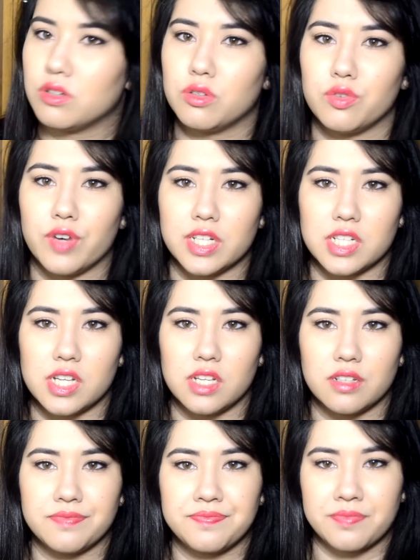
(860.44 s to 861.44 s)
already.
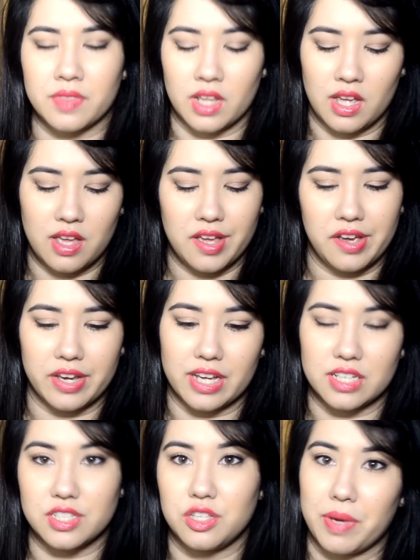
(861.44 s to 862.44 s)
I
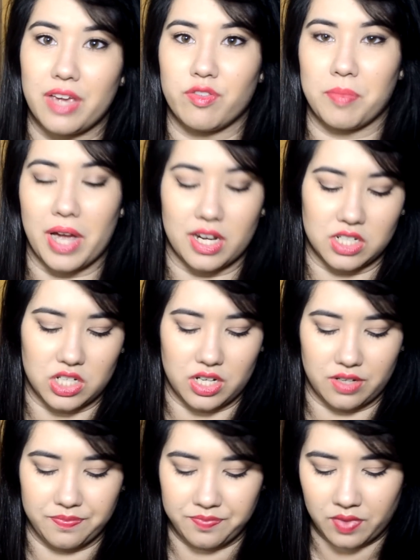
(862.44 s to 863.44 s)
guess you pay for
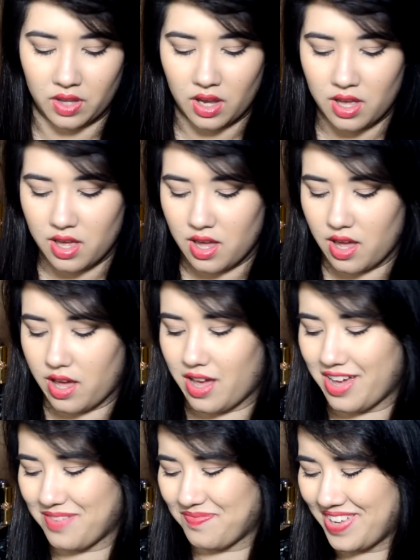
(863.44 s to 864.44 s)
packaging.
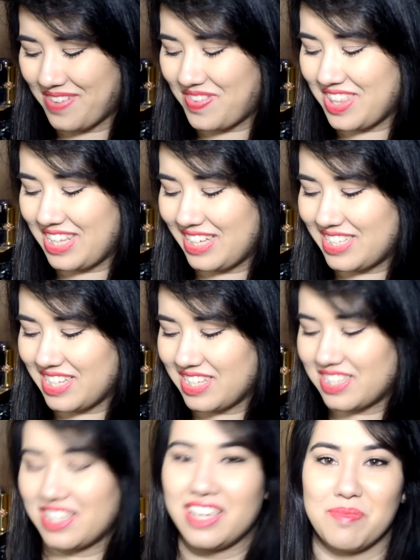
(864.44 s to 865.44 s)
But this is
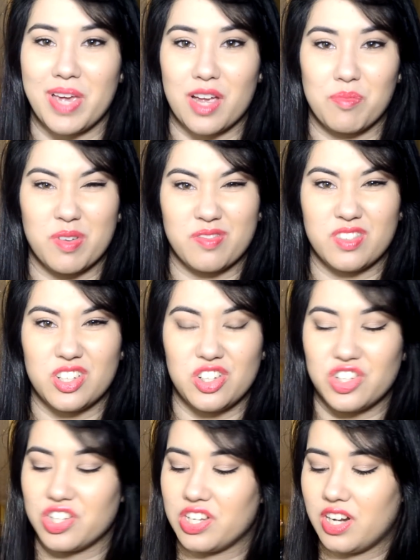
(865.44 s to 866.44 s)
the Makeup
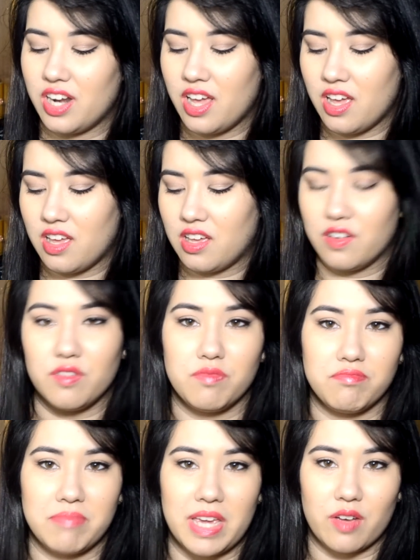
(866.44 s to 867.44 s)
Revolution
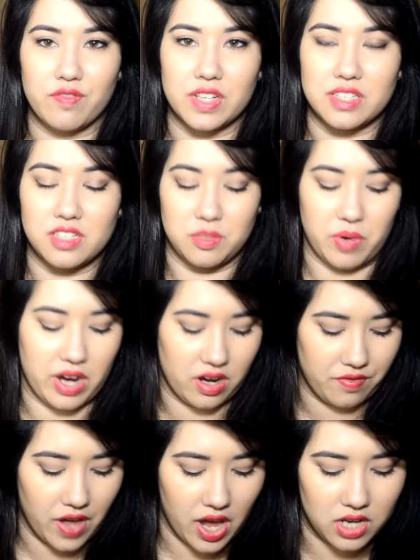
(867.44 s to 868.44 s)
Makeup Fixing Spray, and
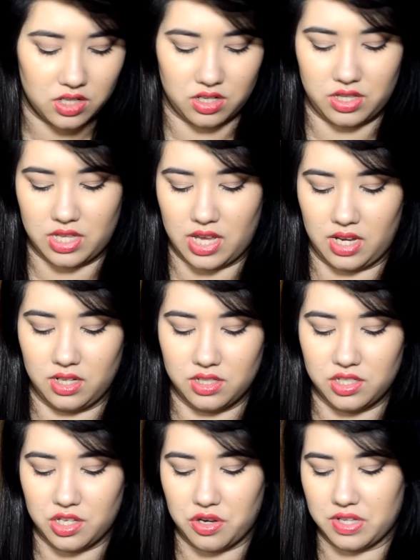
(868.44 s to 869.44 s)
I've heard good things,
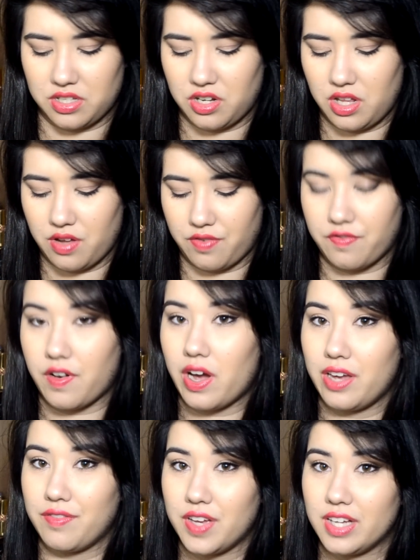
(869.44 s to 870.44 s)
so it's only a
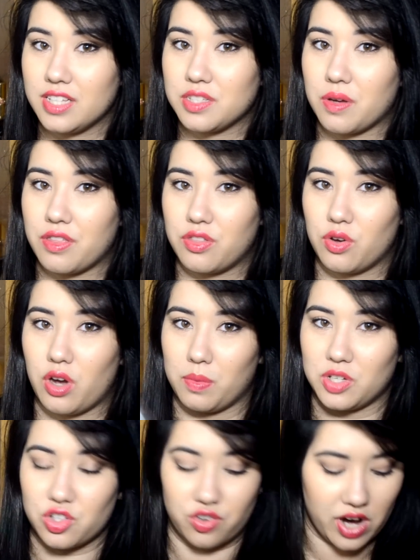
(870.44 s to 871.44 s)
£5, so I thought I
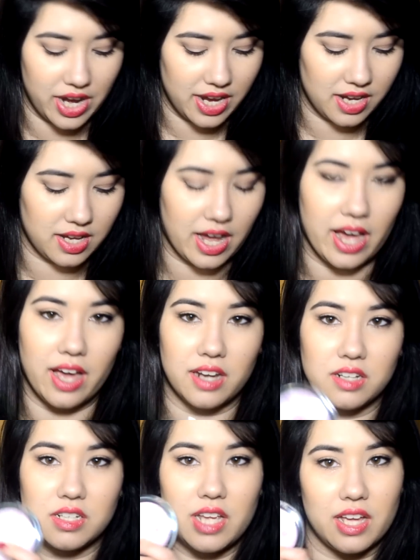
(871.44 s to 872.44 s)
would try it.
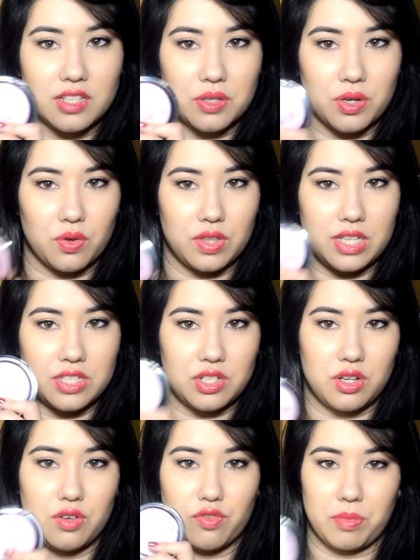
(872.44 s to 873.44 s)
And yeah, so I got these
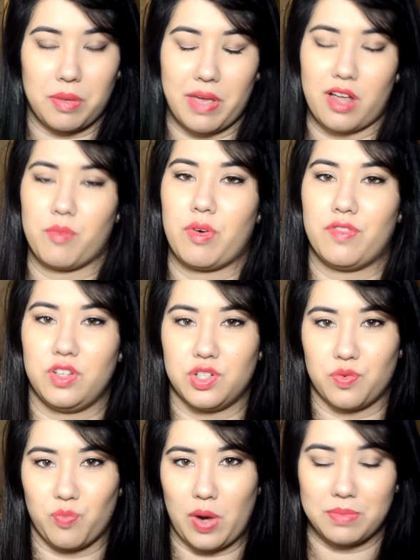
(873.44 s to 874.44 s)
two from the Makeup
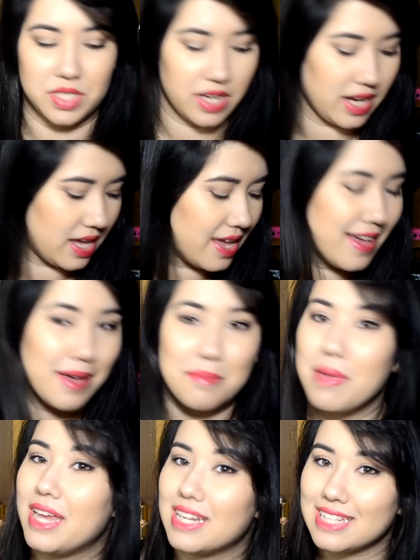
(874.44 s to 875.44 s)
Revolution website.
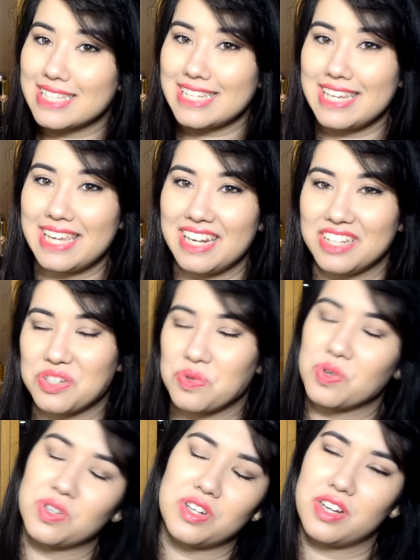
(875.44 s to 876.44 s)
Made a sneaky little
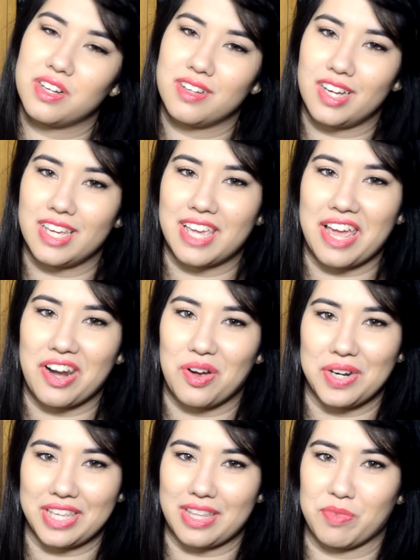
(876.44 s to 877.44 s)
order. Again, I'll
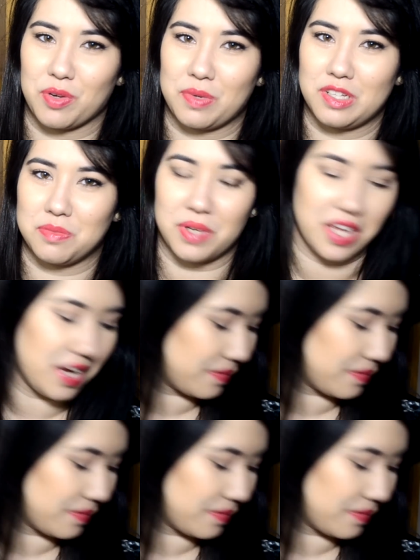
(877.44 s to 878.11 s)
link that blog post below.